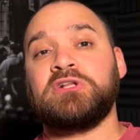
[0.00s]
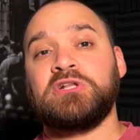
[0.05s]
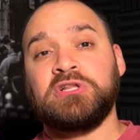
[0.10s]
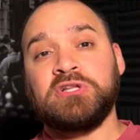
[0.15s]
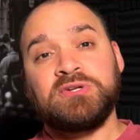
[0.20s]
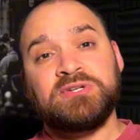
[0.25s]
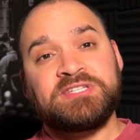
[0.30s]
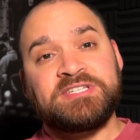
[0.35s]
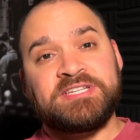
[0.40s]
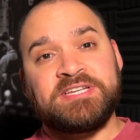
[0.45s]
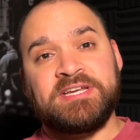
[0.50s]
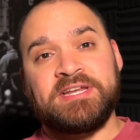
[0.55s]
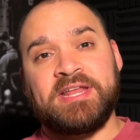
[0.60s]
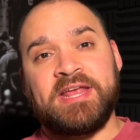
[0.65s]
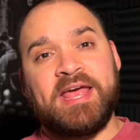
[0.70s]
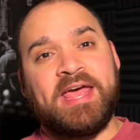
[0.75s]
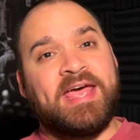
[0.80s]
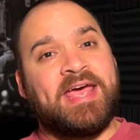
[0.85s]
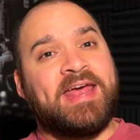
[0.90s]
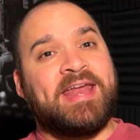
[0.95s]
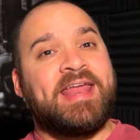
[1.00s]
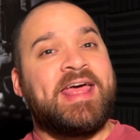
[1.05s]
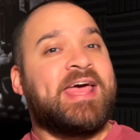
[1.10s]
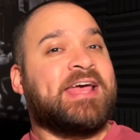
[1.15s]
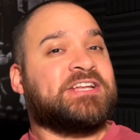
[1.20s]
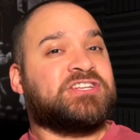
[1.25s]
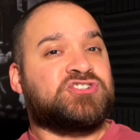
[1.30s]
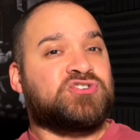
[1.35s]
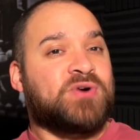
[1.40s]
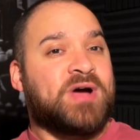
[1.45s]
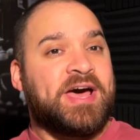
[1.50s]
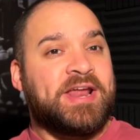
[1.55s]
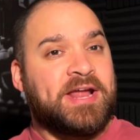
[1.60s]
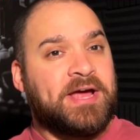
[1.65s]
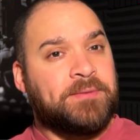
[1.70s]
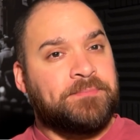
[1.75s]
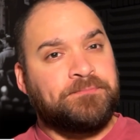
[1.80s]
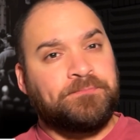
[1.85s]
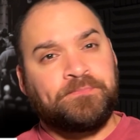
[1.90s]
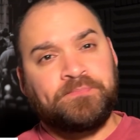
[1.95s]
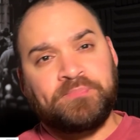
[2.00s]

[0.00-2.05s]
Lucid, and Entrada.